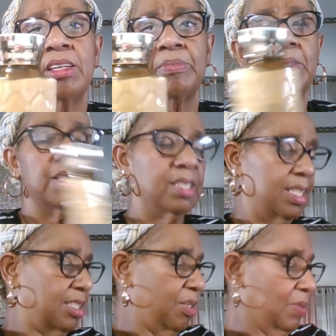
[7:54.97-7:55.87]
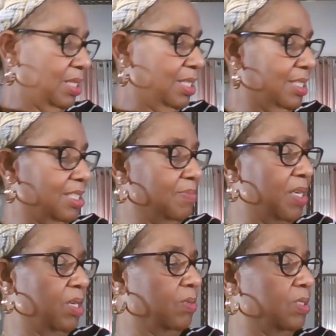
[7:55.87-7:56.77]
But let's see what this
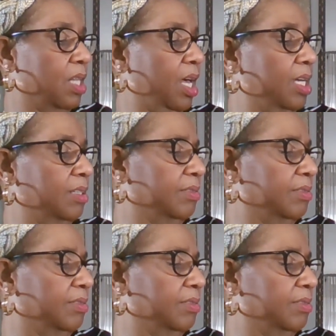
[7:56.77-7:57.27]
smells like.